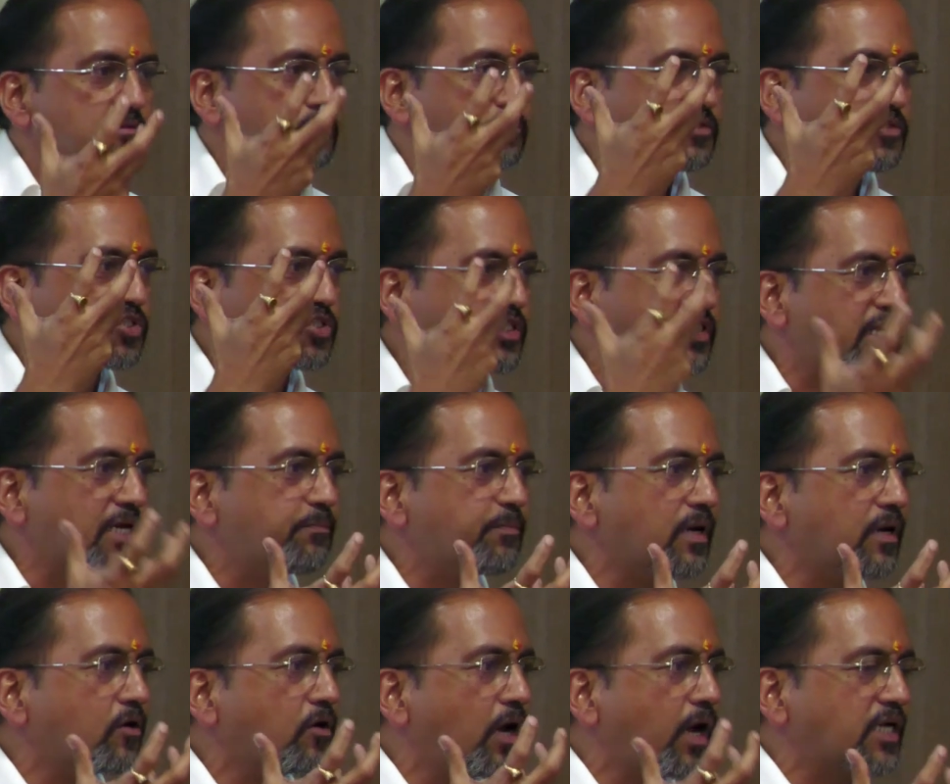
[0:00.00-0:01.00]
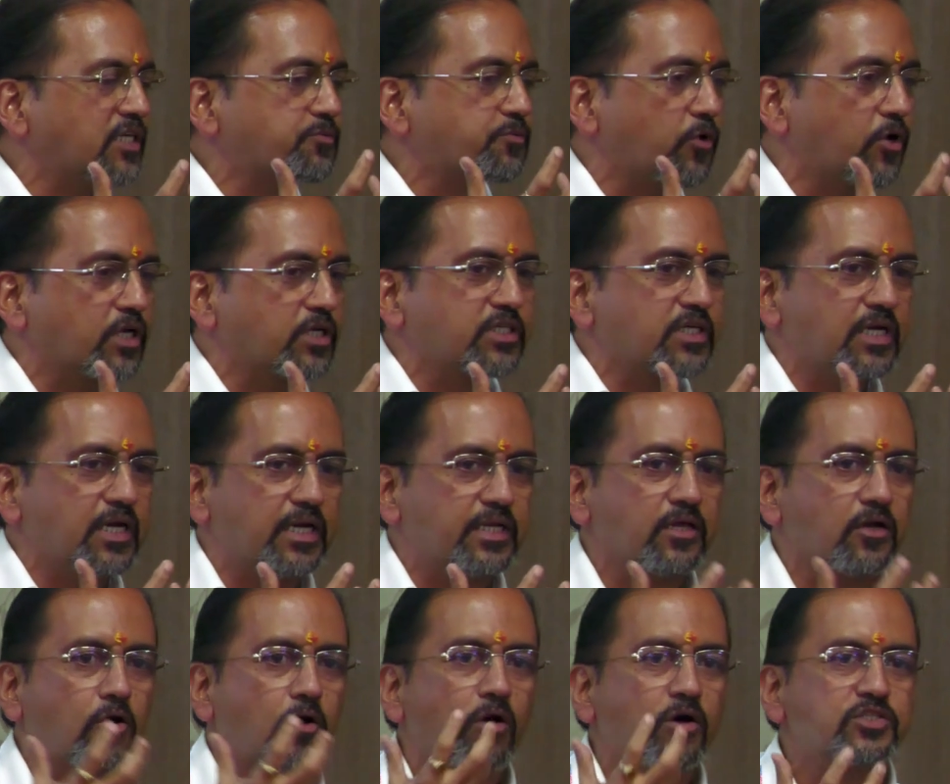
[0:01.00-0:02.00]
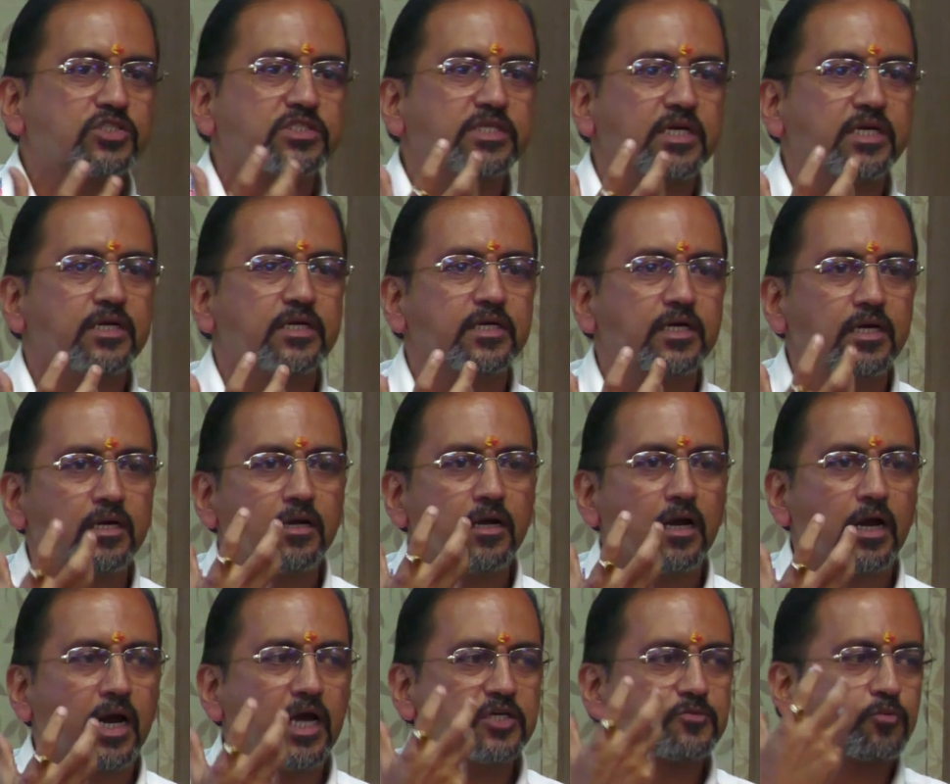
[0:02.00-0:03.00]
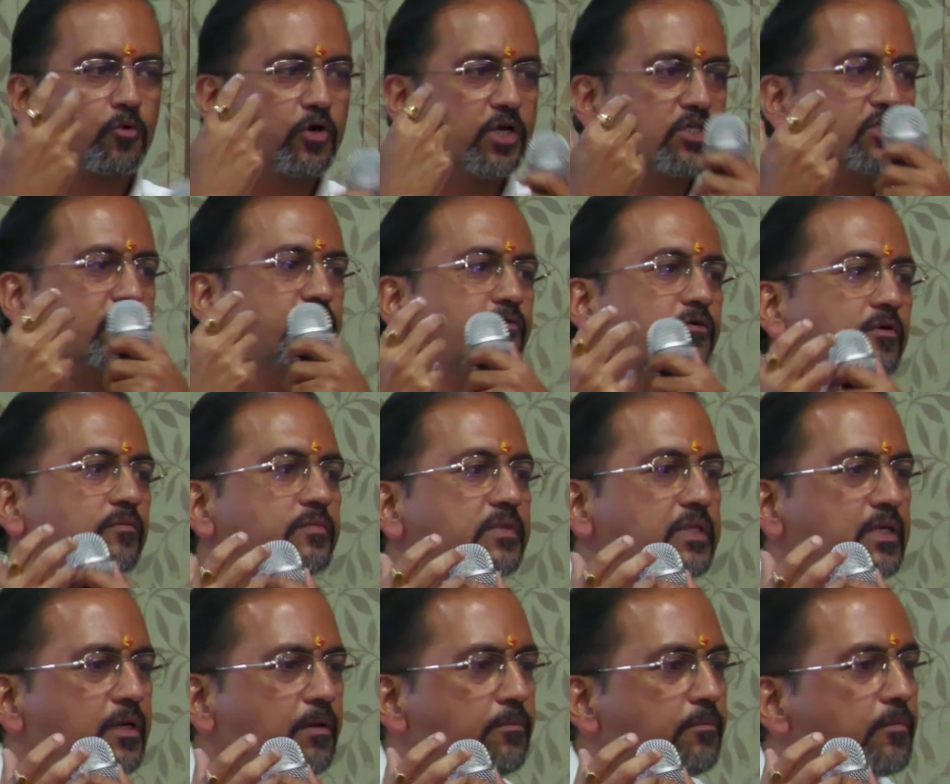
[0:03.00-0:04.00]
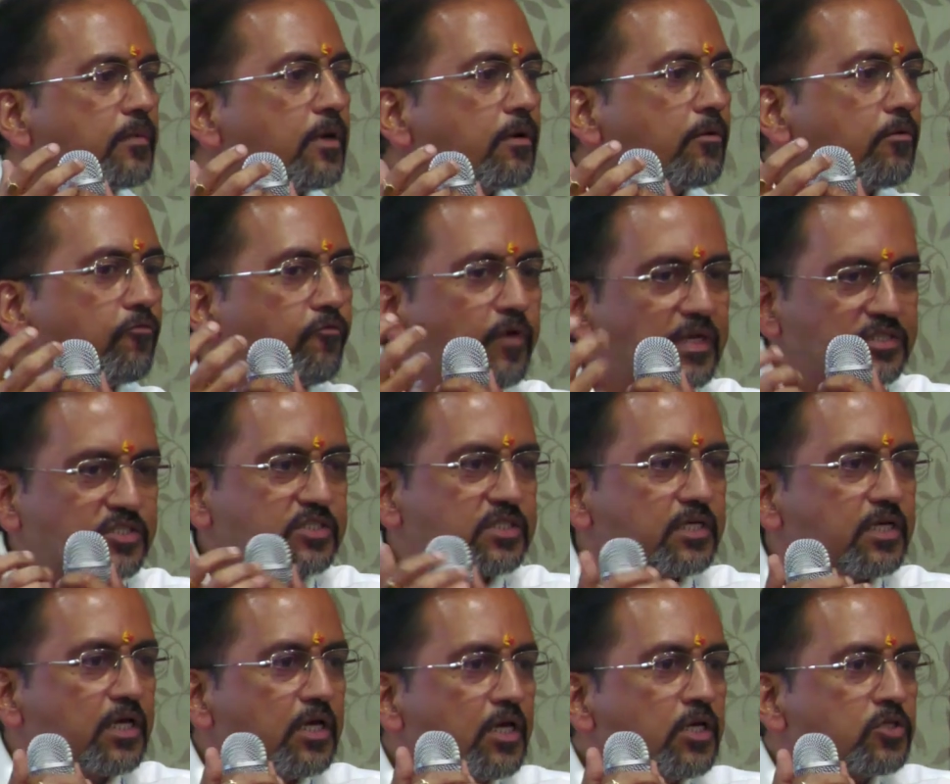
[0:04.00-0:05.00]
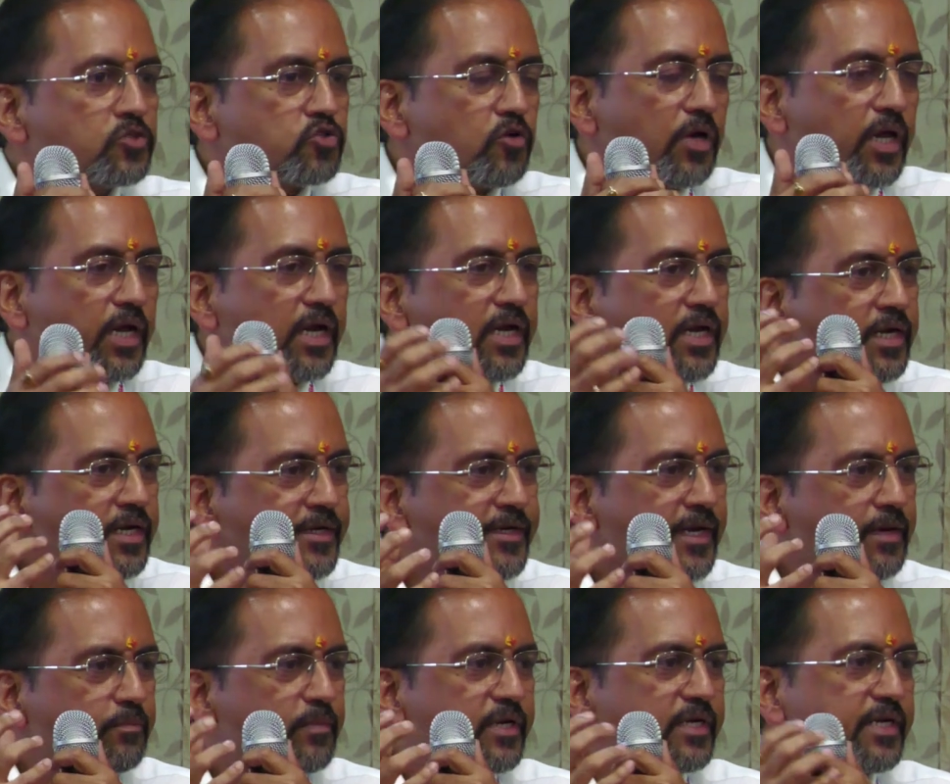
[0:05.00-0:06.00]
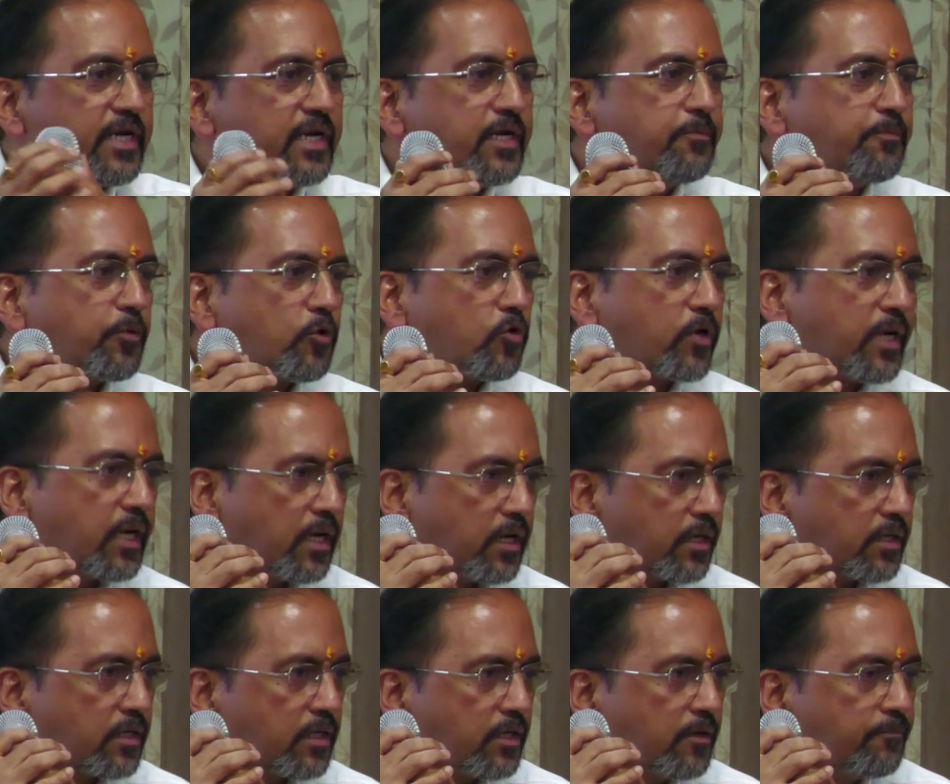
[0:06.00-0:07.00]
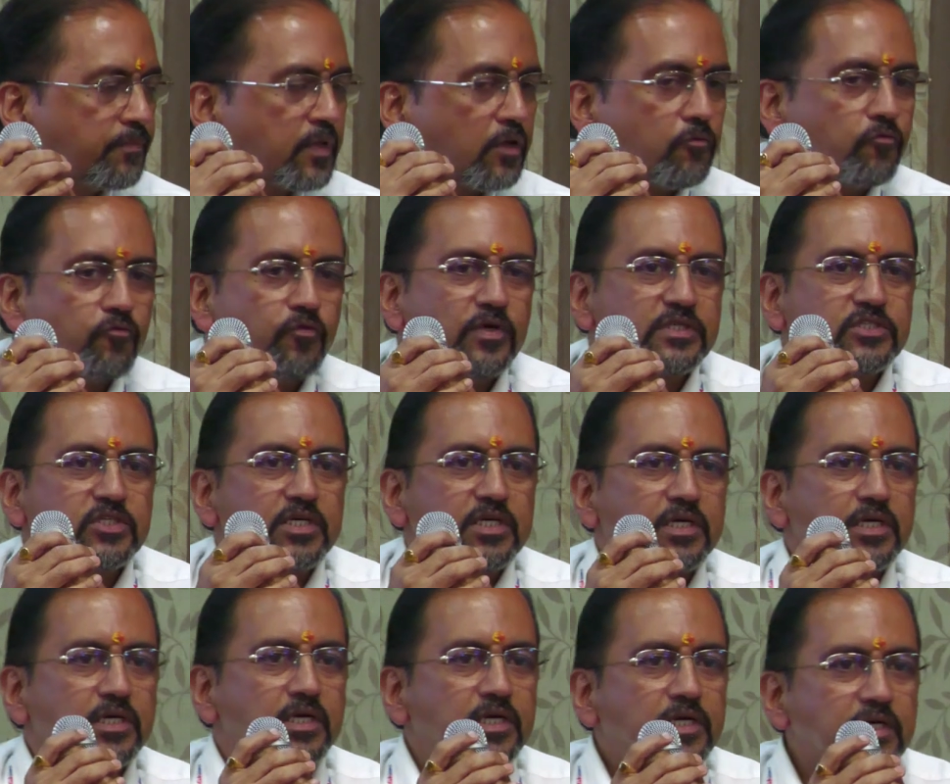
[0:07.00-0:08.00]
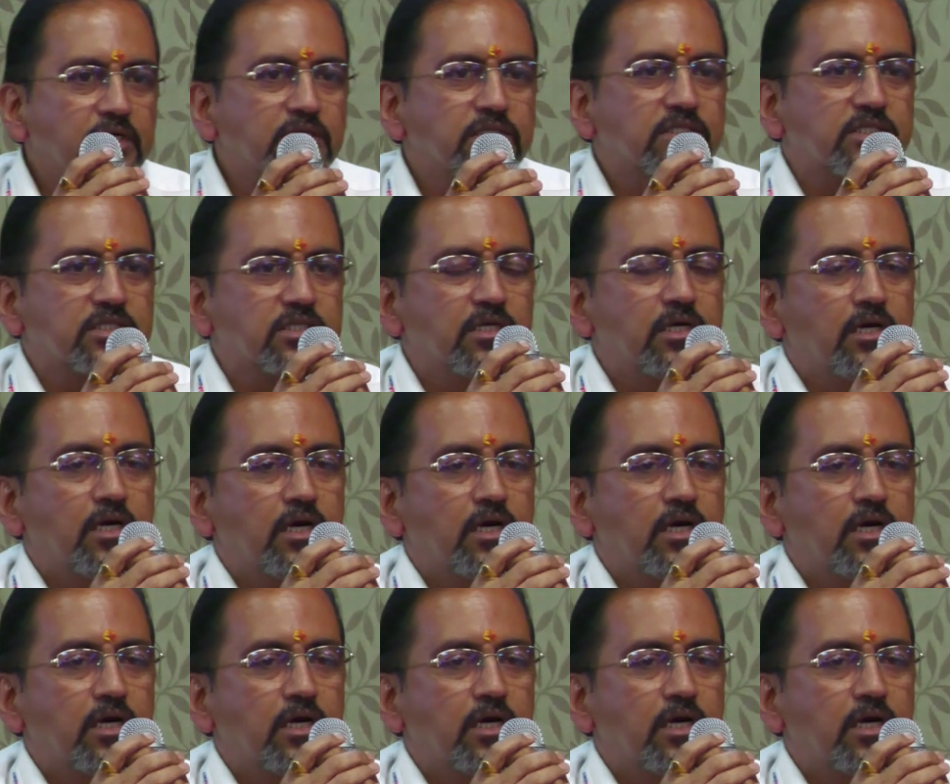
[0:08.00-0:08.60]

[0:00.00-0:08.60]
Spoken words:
stable gas production and the constant gas production from the waste? So intermediate product which is